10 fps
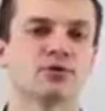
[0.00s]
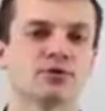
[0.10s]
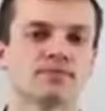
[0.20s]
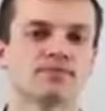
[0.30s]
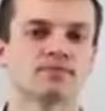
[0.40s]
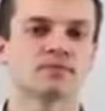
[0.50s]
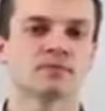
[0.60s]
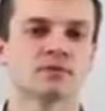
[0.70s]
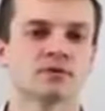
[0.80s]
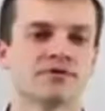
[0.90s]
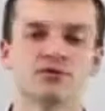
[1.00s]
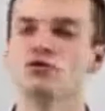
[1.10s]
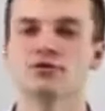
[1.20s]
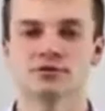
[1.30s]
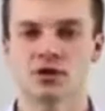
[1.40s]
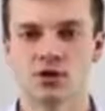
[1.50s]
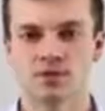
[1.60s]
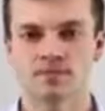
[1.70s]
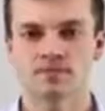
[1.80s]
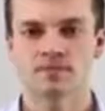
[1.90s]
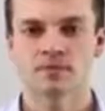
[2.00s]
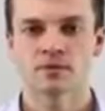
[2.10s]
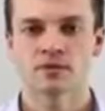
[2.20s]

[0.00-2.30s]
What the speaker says: expert a few years ago.